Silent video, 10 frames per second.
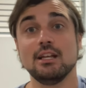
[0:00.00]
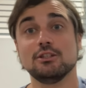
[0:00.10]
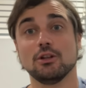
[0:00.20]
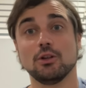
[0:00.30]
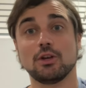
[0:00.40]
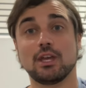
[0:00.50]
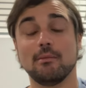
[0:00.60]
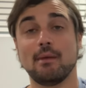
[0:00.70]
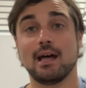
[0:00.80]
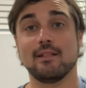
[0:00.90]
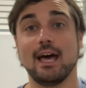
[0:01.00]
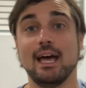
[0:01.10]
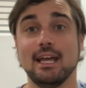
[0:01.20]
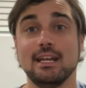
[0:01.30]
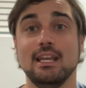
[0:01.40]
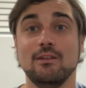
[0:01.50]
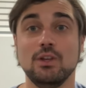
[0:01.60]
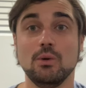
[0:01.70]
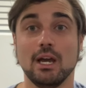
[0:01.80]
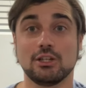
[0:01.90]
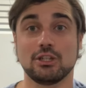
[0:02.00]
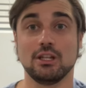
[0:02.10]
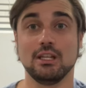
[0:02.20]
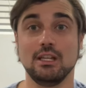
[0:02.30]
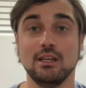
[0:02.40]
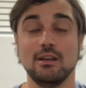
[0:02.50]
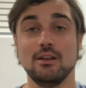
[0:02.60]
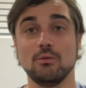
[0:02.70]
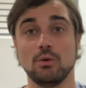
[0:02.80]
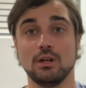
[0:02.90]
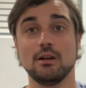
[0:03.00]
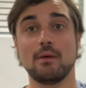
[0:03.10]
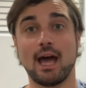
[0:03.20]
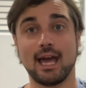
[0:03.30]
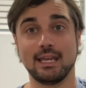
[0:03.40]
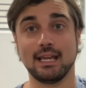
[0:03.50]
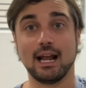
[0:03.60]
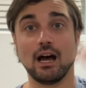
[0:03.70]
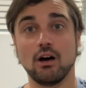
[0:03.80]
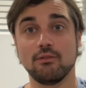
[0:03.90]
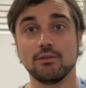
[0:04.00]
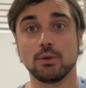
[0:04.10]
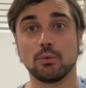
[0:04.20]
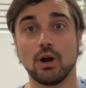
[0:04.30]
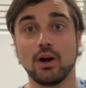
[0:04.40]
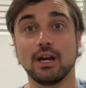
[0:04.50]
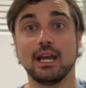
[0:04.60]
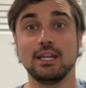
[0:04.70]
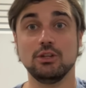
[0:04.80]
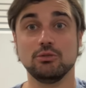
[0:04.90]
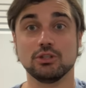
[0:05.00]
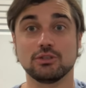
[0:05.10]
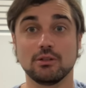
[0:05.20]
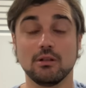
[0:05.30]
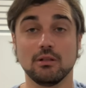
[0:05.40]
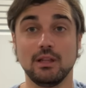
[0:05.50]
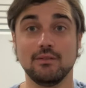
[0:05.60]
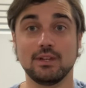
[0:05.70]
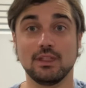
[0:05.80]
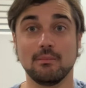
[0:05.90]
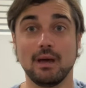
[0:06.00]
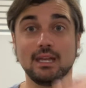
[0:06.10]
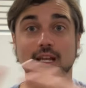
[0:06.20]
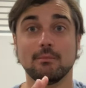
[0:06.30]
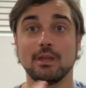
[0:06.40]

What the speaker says: To look at my line, if you actually would hang it off of the rod and you just lifted the bait up,